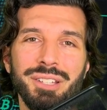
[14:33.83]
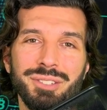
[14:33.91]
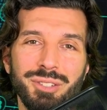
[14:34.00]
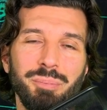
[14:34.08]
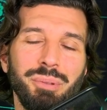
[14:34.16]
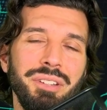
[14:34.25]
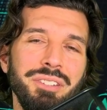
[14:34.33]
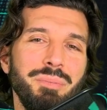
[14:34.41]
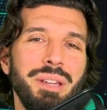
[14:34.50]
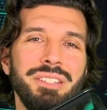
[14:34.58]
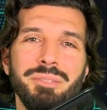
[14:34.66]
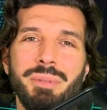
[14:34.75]
So
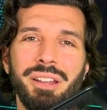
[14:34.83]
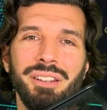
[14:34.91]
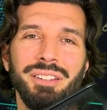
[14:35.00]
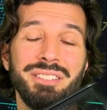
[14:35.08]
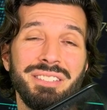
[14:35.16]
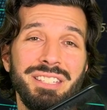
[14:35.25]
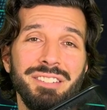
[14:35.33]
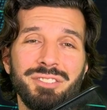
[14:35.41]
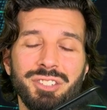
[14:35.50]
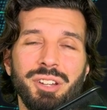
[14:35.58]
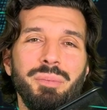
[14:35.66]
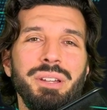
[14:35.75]
please make some analysis,
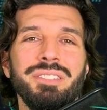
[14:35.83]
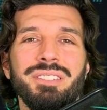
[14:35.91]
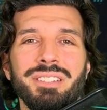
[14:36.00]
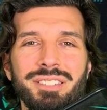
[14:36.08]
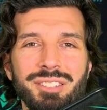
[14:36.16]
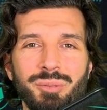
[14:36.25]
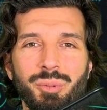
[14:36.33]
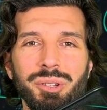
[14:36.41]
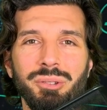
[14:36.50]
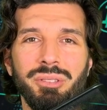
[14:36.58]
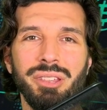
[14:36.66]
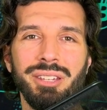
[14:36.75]
give some insights on
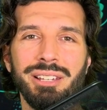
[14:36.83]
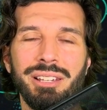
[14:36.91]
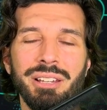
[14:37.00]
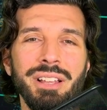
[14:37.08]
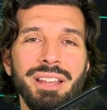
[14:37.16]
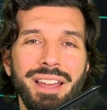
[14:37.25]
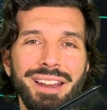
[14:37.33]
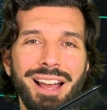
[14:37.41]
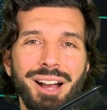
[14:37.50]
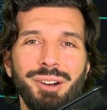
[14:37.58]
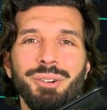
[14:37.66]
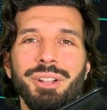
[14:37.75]
what you think and
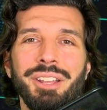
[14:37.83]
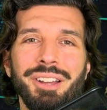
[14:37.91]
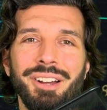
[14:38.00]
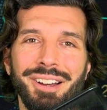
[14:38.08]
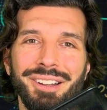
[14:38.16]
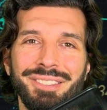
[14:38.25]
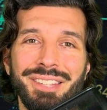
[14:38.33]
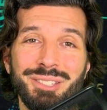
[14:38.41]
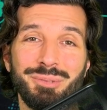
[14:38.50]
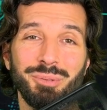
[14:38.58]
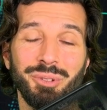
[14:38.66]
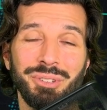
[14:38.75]
how
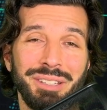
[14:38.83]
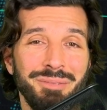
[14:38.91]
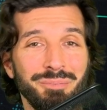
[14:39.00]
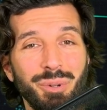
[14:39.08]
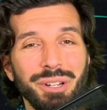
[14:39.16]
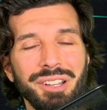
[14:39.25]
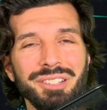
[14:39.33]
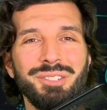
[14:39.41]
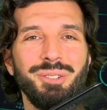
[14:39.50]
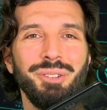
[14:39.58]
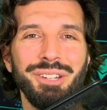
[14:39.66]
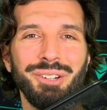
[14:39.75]
this will bring
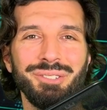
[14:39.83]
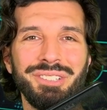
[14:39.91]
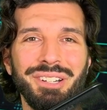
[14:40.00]
us to the near